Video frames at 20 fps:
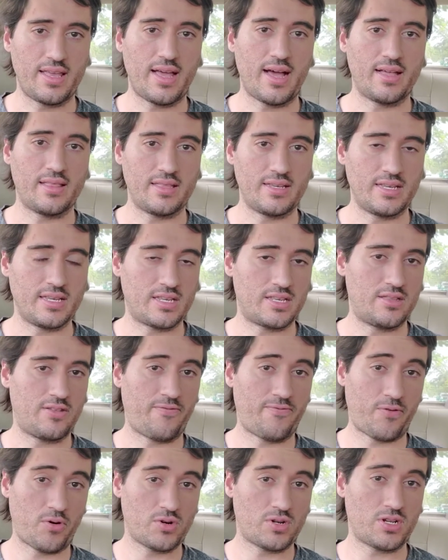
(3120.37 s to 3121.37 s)
at least the
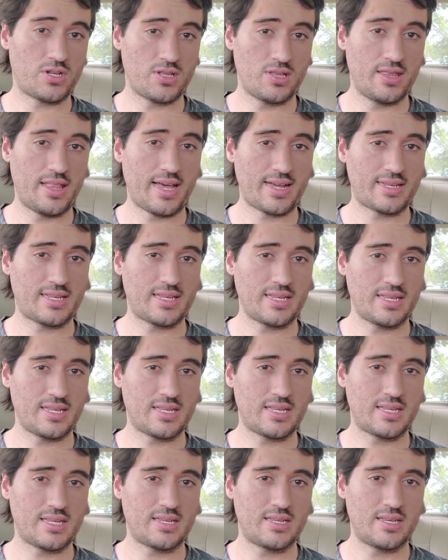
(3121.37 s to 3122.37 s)
first Lexus
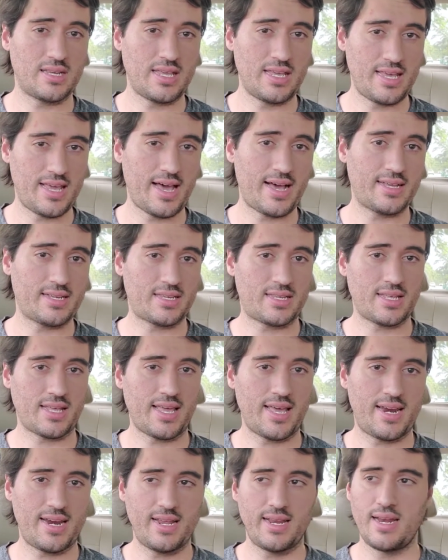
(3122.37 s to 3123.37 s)
ES to
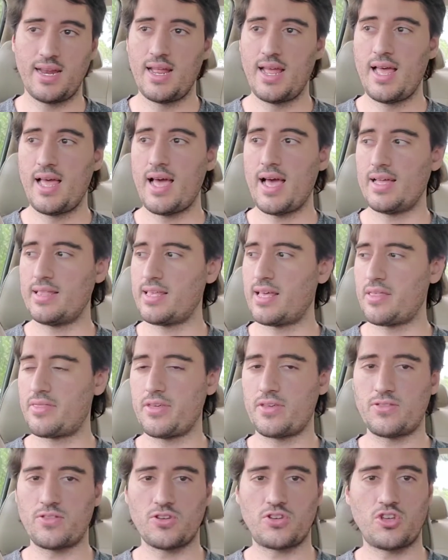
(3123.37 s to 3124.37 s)
get it. And I
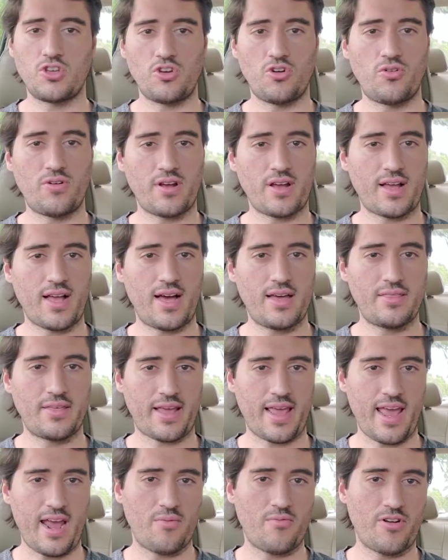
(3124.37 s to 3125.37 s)
think the
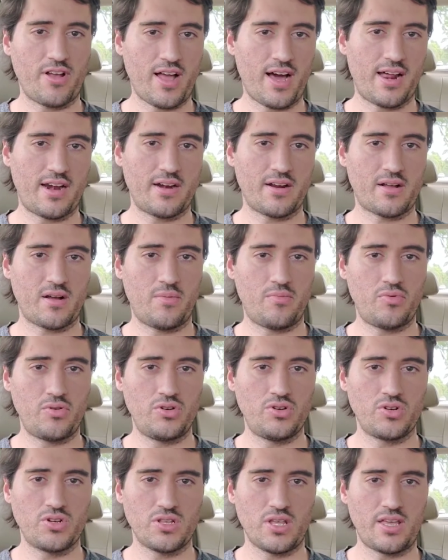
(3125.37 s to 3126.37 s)
Camry got it a couple
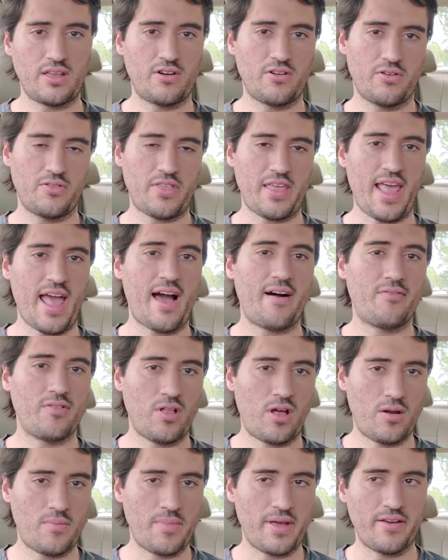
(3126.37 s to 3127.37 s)
years later. The
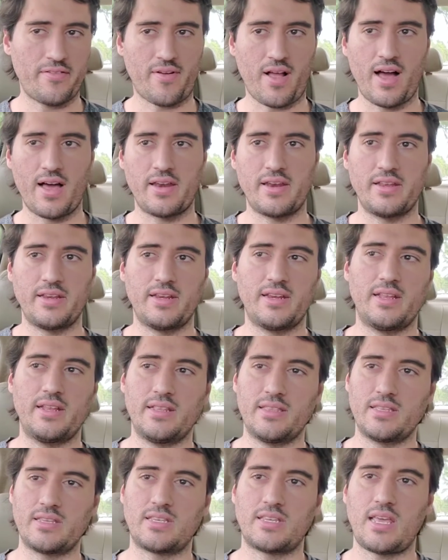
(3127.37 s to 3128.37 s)
Avalon may have gotten it
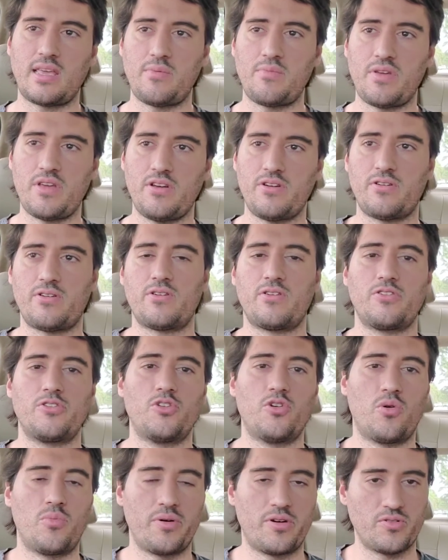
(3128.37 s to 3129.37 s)
in the same year,
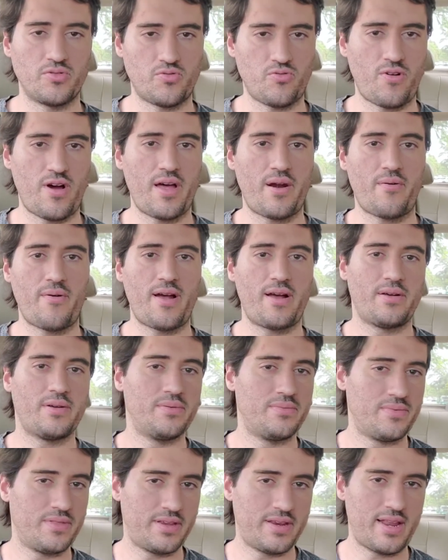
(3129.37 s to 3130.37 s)
but it was right
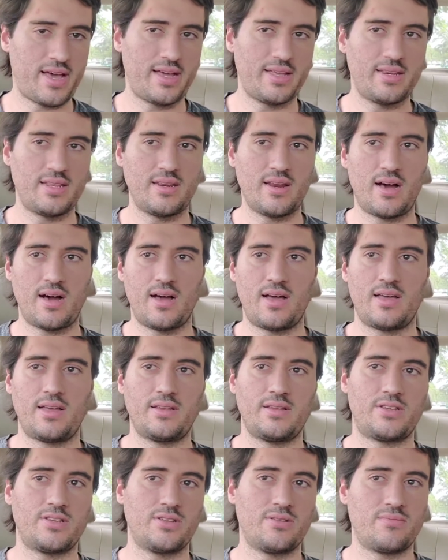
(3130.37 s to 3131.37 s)
around the
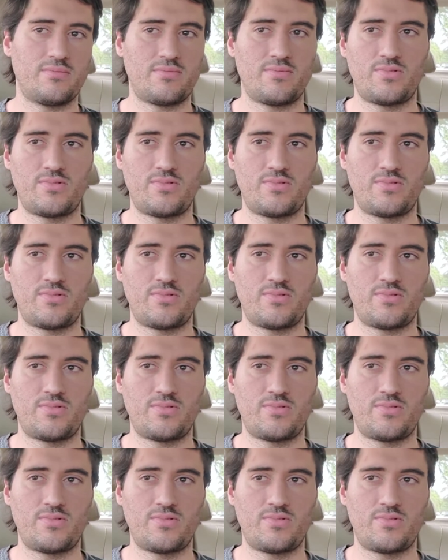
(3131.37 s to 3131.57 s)
99 to